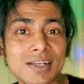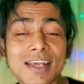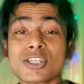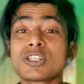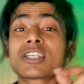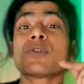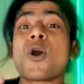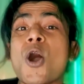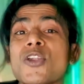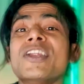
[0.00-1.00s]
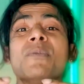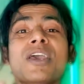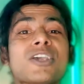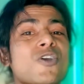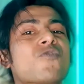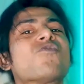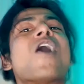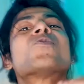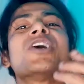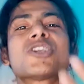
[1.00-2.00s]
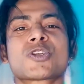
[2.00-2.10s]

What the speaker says: So this will already make your foundation